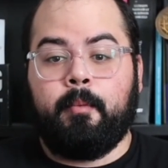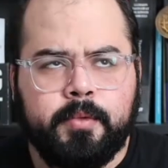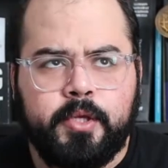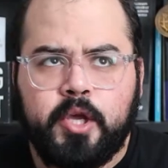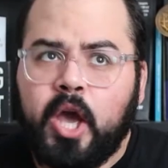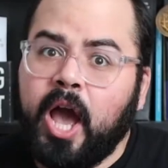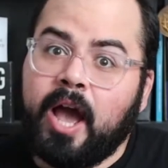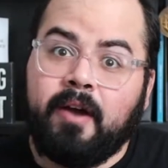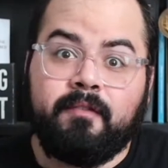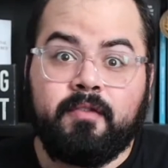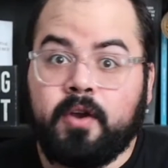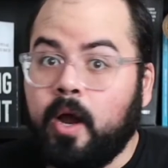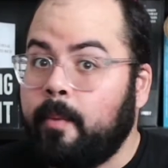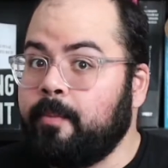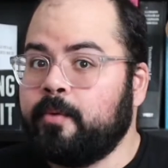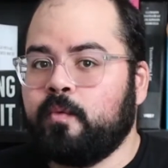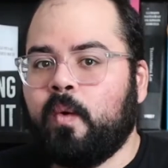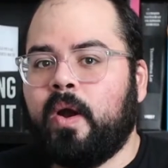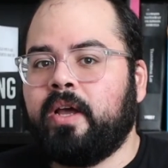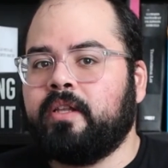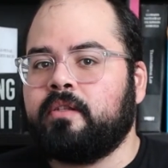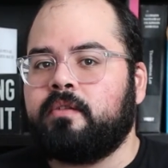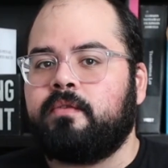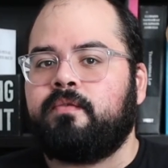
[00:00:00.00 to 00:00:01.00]
you have
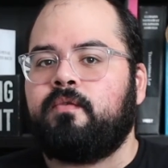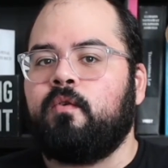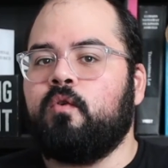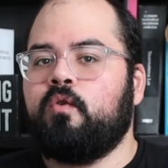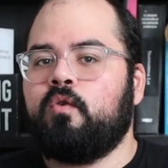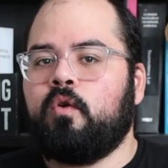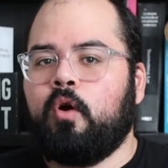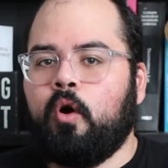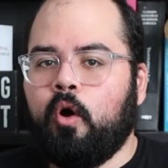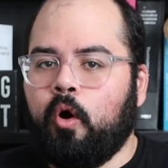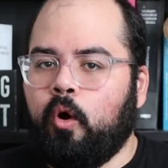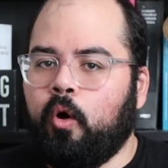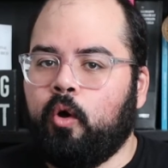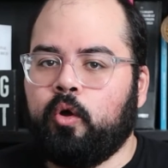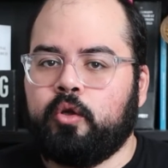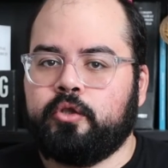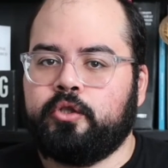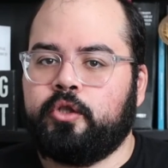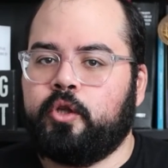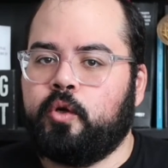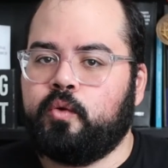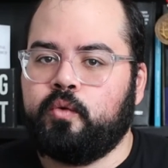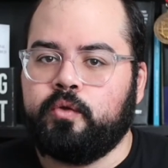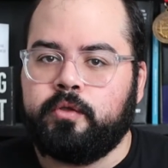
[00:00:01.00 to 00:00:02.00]
copyrights for
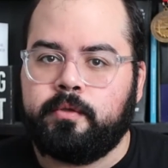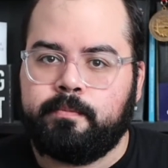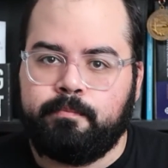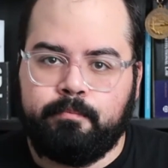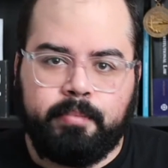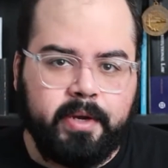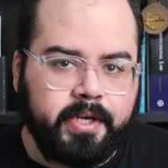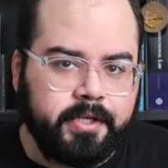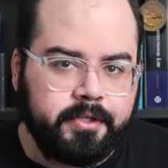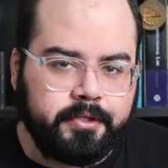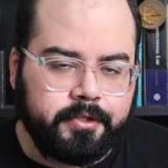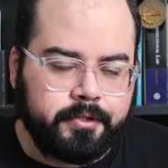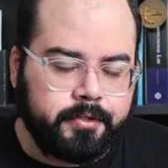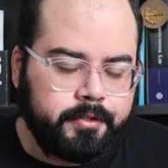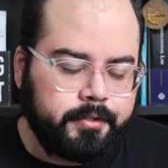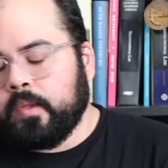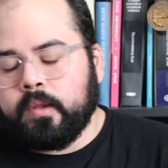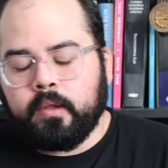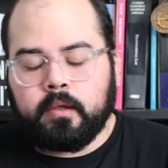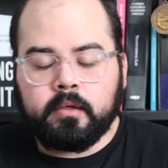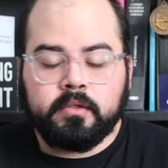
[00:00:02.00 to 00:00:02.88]
all those pictures.